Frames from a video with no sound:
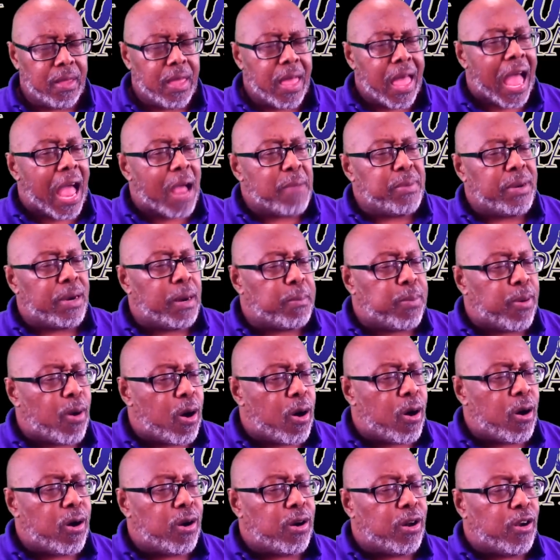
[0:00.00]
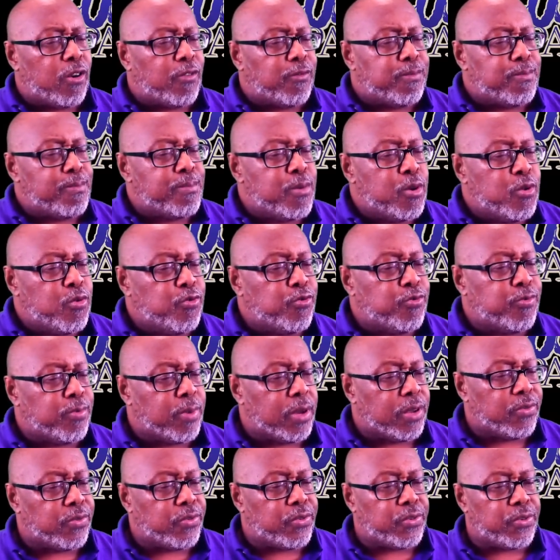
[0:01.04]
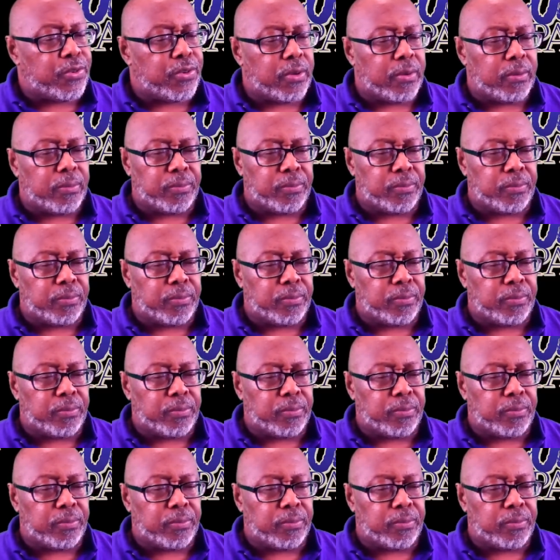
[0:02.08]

I've been a part of movements.